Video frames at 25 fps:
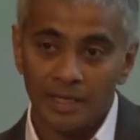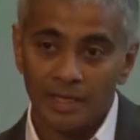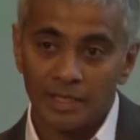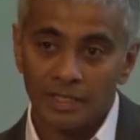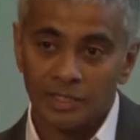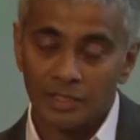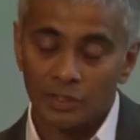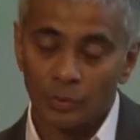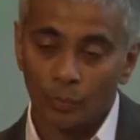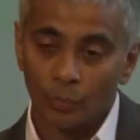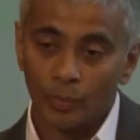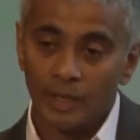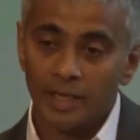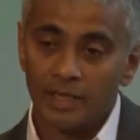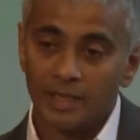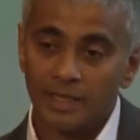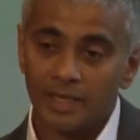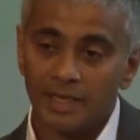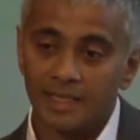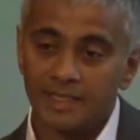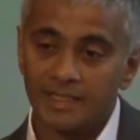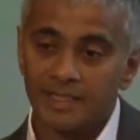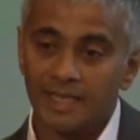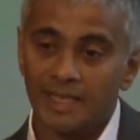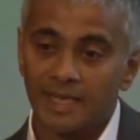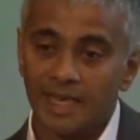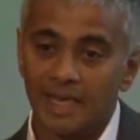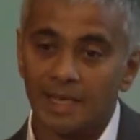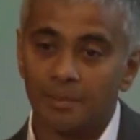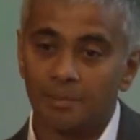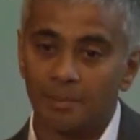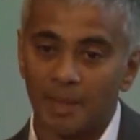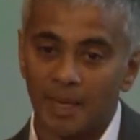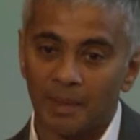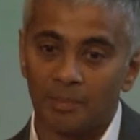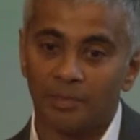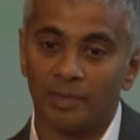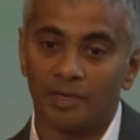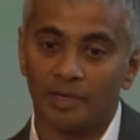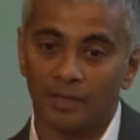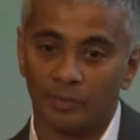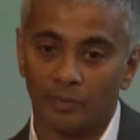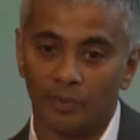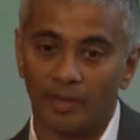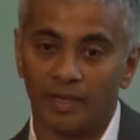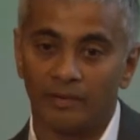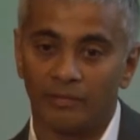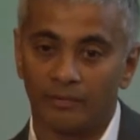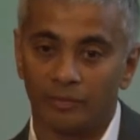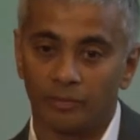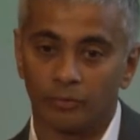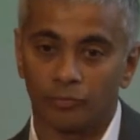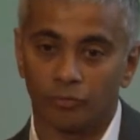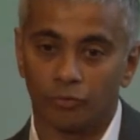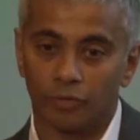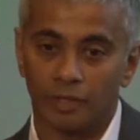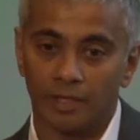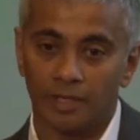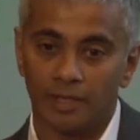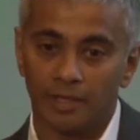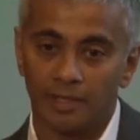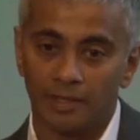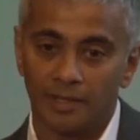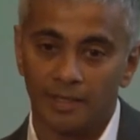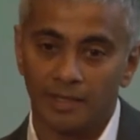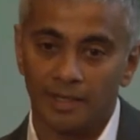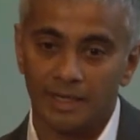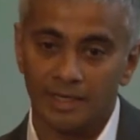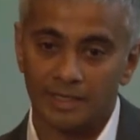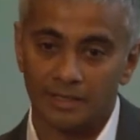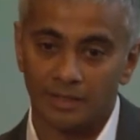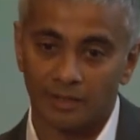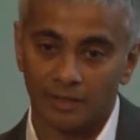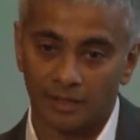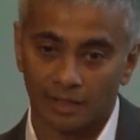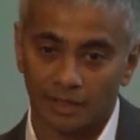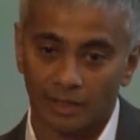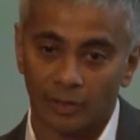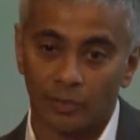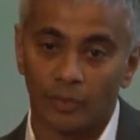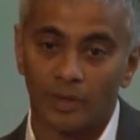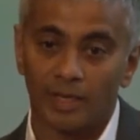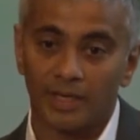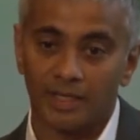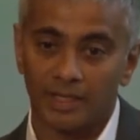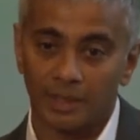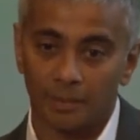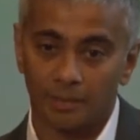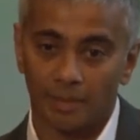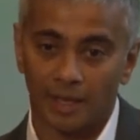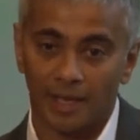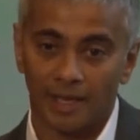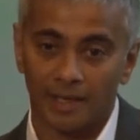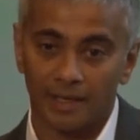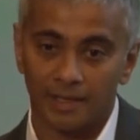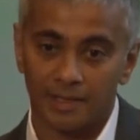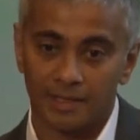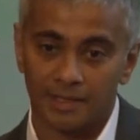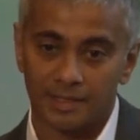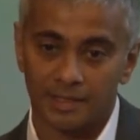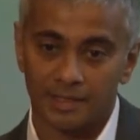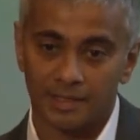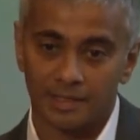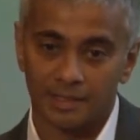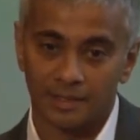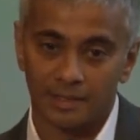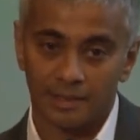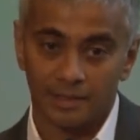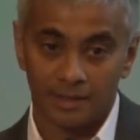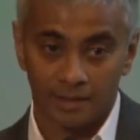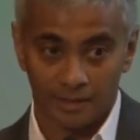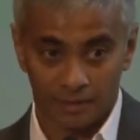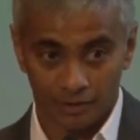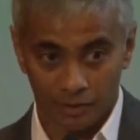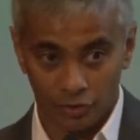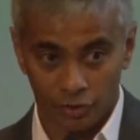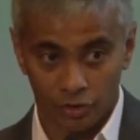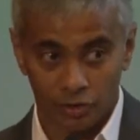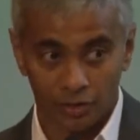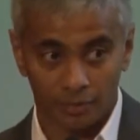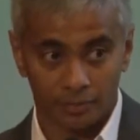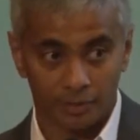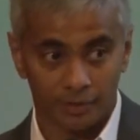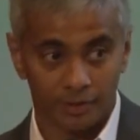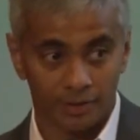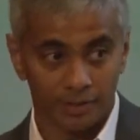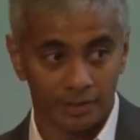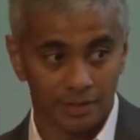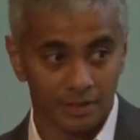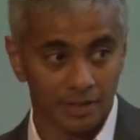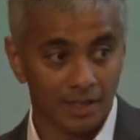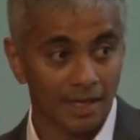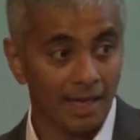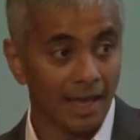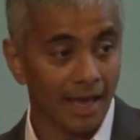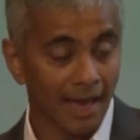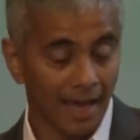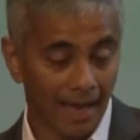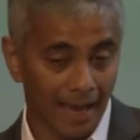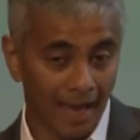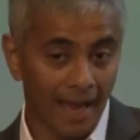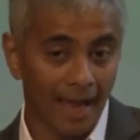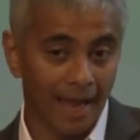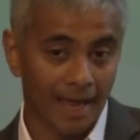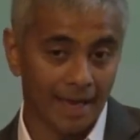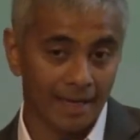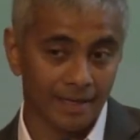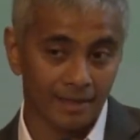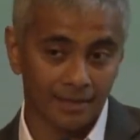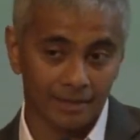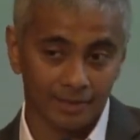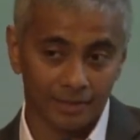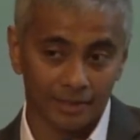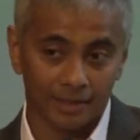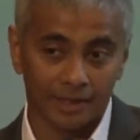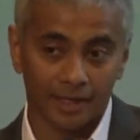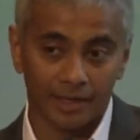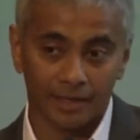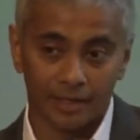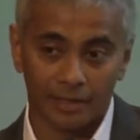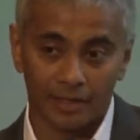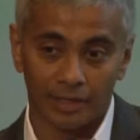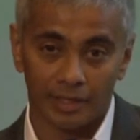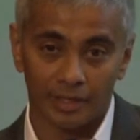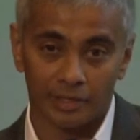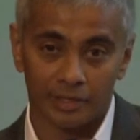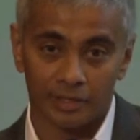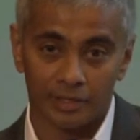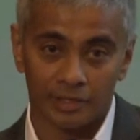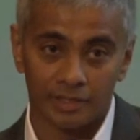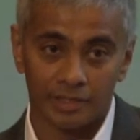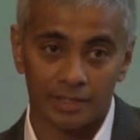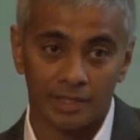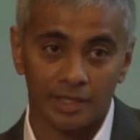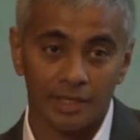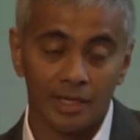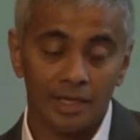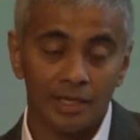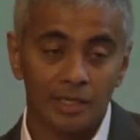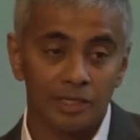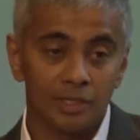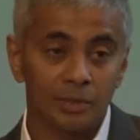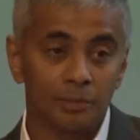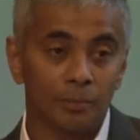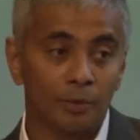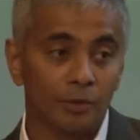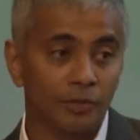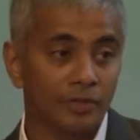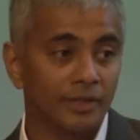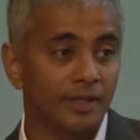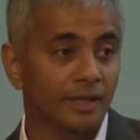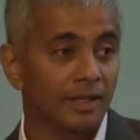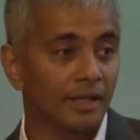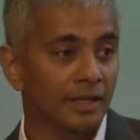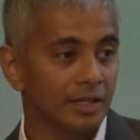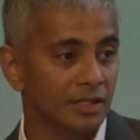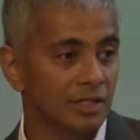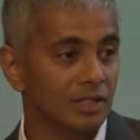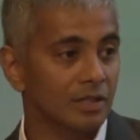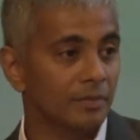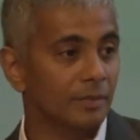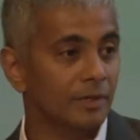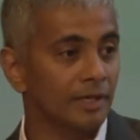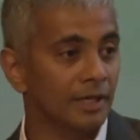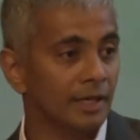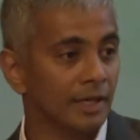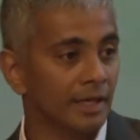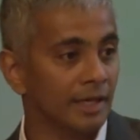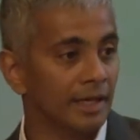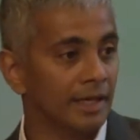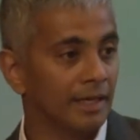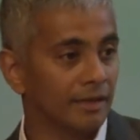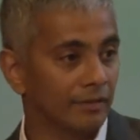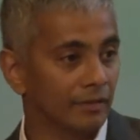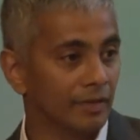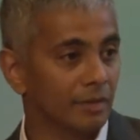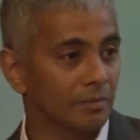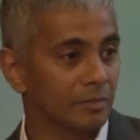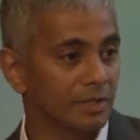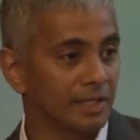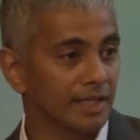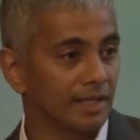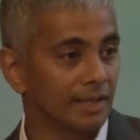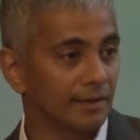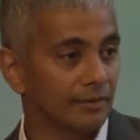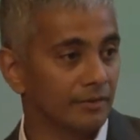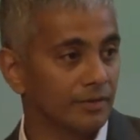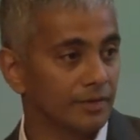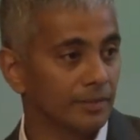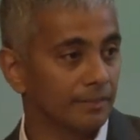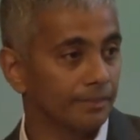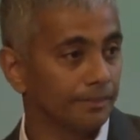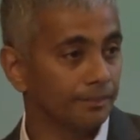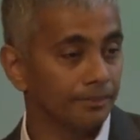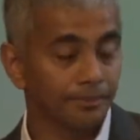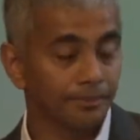So we think taking paper away from trade is going to require the banks, the shippers, and the regulators to put the customer ahead of themselves.